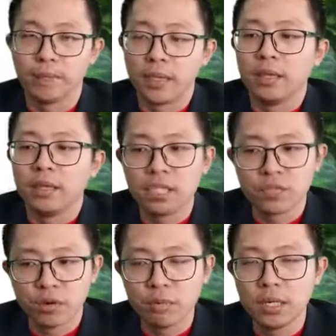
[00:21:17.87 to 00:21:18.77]
This
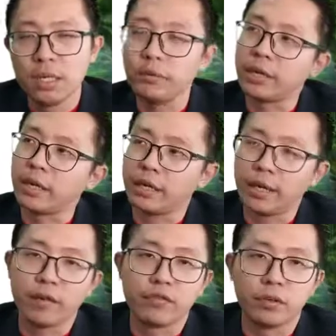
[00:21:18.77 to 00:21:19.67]
formula we can
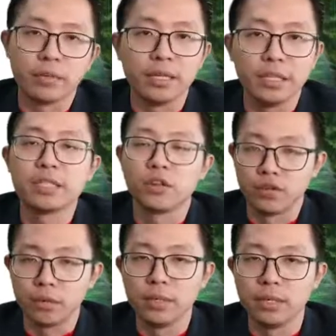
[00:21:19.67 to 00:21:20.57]
get from the list of
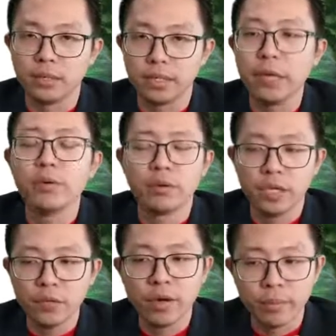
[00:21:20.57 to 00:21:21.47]
formula. It
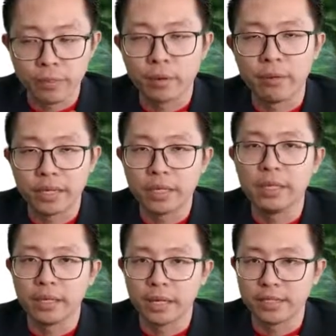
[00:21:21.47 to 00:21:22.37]
will be provided in
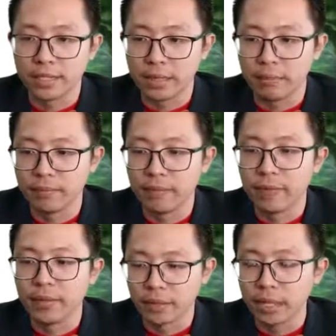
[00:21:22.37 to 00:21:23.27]
the exam.
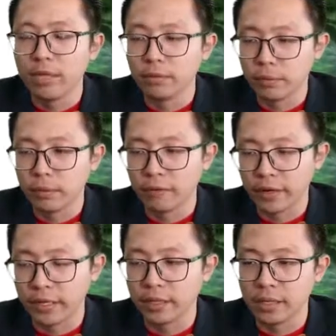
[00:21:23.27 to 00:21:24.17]
Okay, it will be
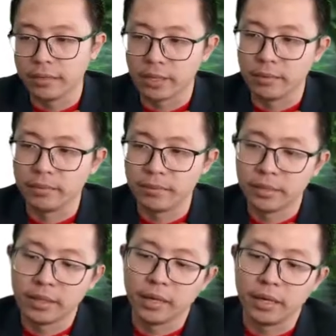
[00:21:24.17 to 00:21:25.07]
provided in the exam.
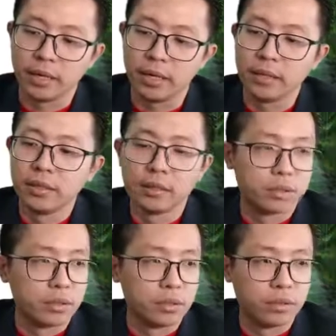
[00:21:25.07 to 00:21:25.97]

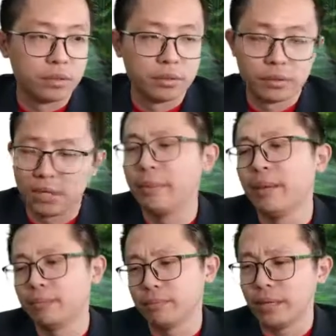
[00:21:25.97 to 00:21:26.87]
So I
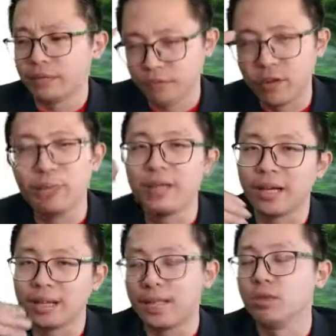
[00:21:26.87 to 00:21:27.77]
bet, but for me, I
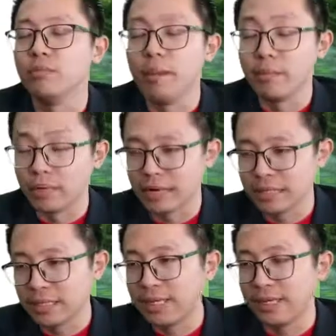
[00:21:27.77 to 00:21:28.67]
like to memorize
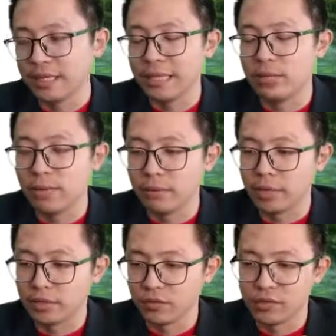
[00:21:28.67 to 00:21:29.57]
lah. I like to
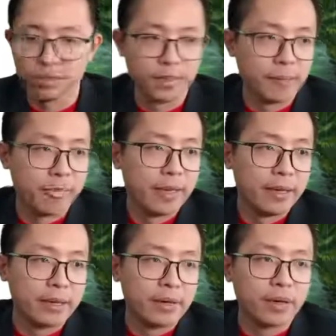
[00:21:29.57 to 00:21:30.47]
memorize the formula.
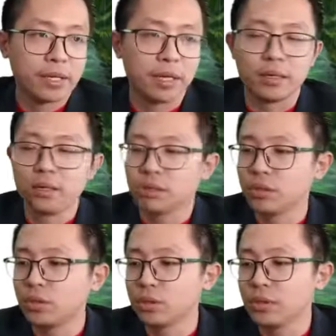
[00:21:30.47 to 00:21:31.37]
Okay,
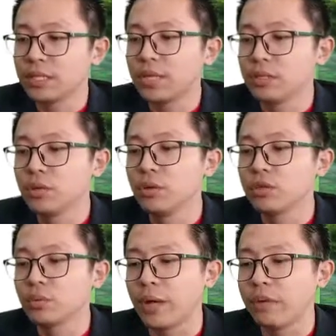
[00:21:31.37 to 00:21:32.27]
so just use
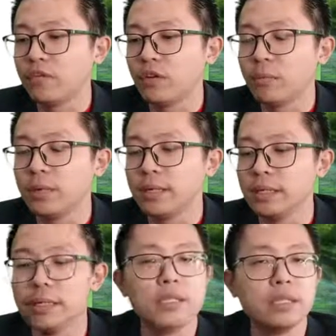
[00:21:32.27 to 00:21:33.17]
whatever formula
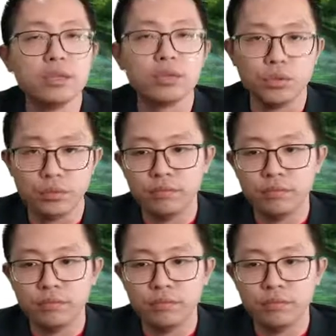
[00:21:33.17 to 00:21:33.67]
is easy to you.